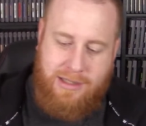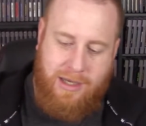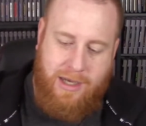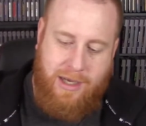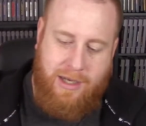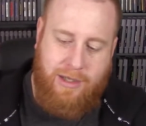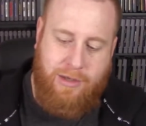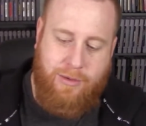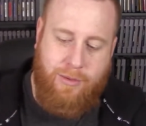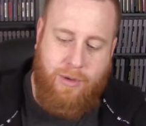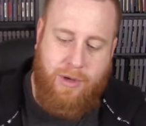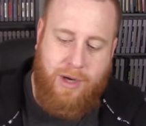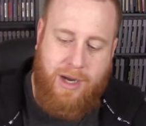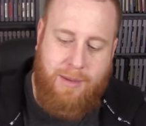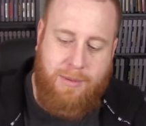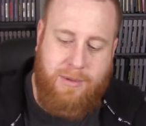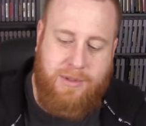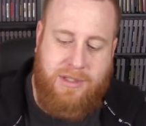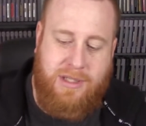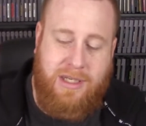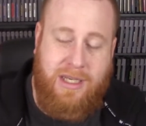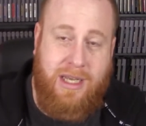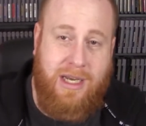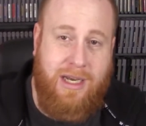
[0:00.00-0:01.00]
You were able
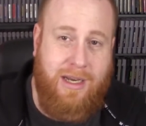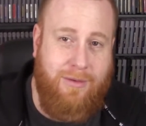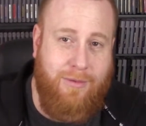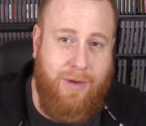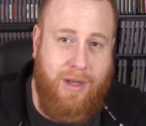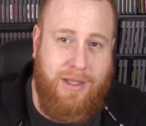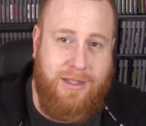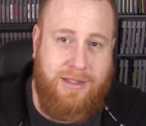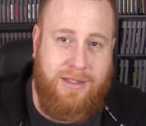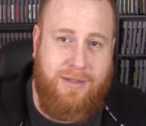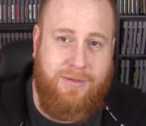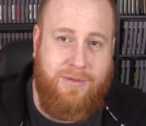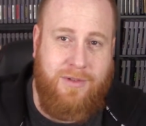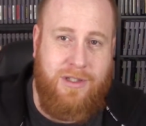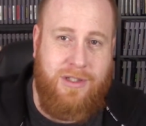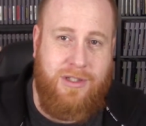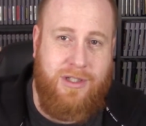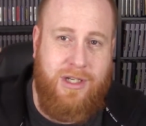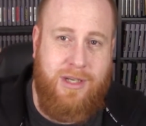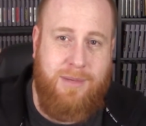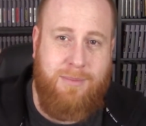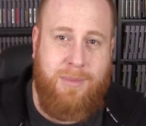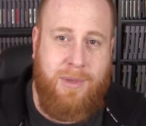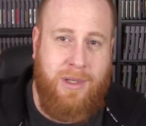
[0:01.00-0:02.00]
to get it relatively
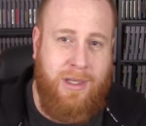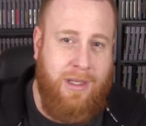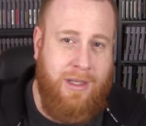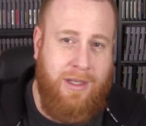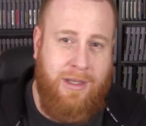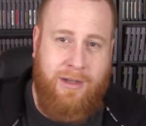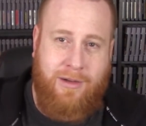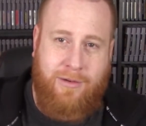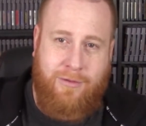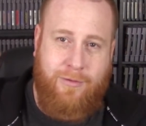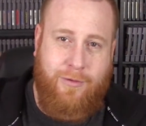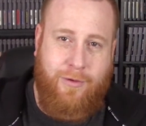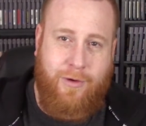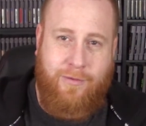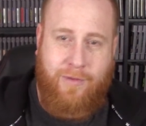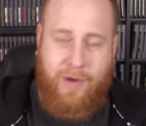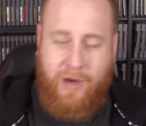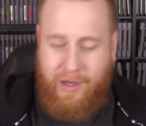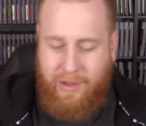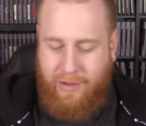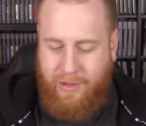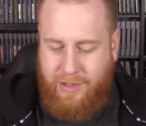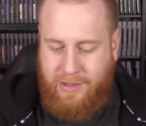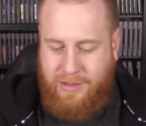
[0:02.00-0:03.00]
cheap for a
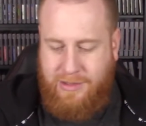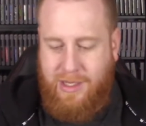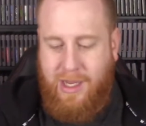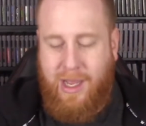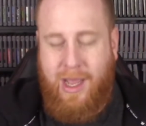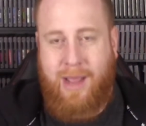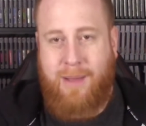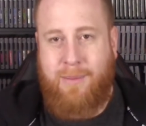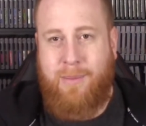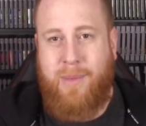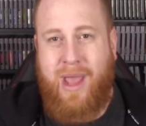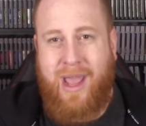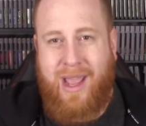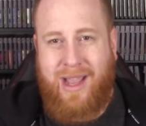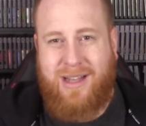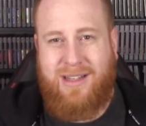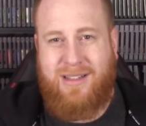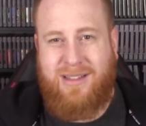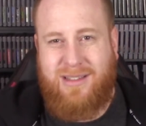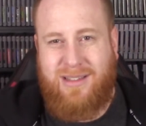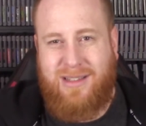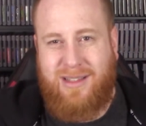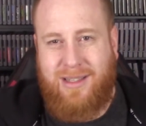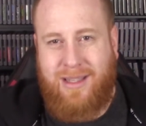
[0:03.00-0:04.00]
very long time.
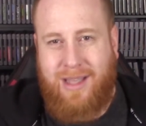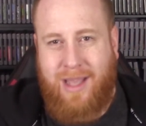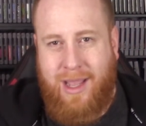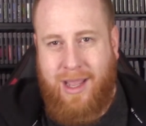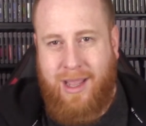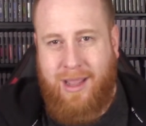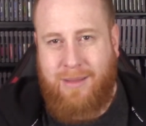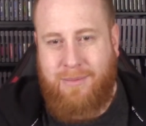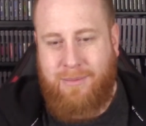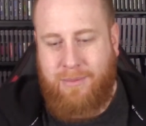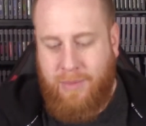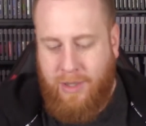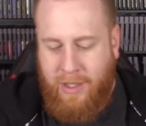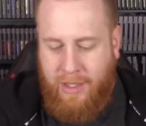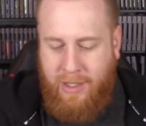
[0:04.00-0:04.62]
Excellent game.